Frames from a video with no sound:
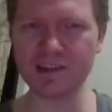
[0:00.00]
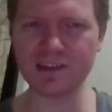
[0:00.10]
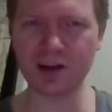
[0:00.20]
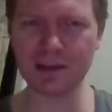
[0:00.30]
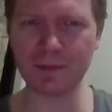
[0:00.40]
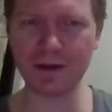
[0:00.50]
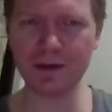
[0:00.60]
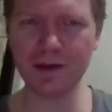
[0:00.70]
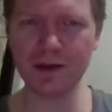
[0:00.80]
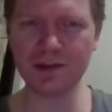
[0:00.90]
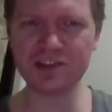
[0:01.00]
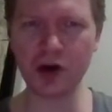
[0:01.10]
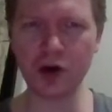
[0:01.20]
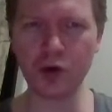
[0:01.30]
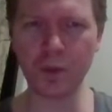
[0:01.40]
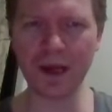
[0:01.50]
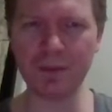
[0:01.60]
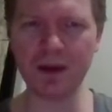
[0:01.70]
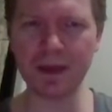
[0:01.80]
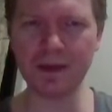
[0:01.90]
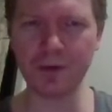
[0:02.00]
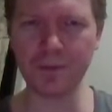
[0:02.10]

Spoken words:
I talked about. So, Ram Commander.